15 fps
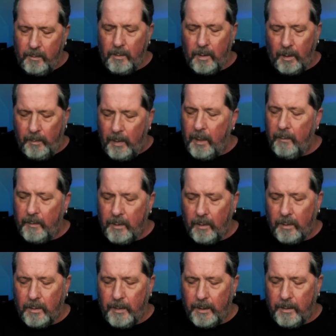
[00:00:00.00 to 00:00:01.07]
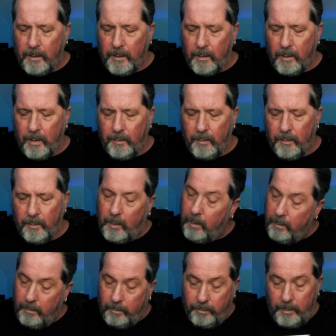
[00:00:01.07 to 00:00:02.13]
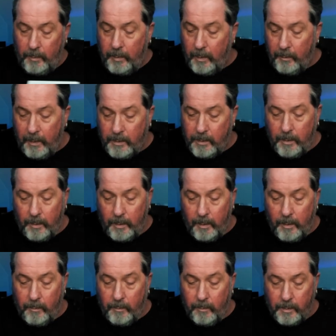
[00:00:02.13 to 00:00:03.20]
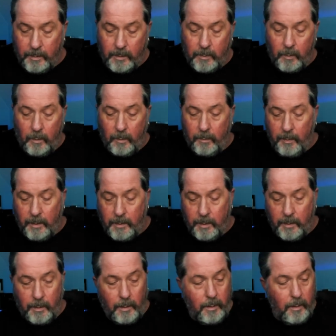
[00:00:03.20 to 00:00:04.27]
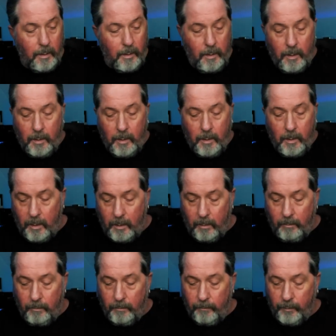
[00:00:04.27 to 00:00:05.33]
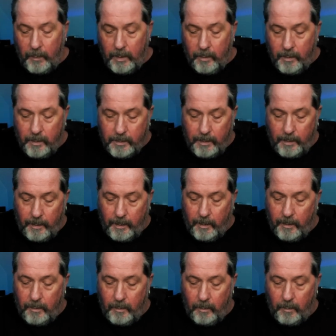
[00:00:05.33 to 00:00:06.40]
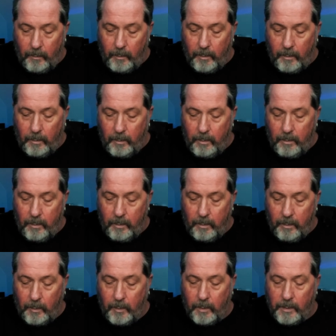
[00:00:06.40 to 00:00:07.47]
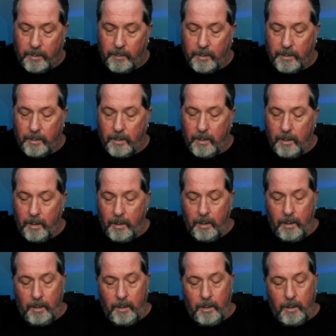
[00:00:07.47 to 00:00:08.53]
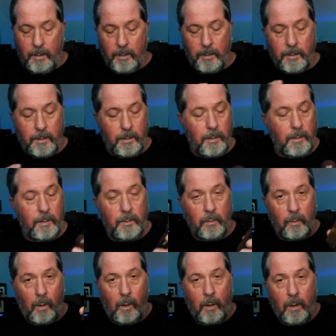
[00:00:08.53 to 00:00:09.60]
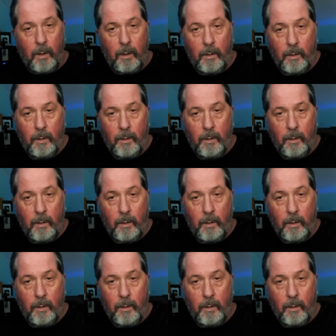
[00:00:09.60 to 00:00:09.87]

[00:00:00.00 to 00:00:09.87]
But I'm gonna mention it again because it's worth mentioning. This I got over Christmas, and this is Rock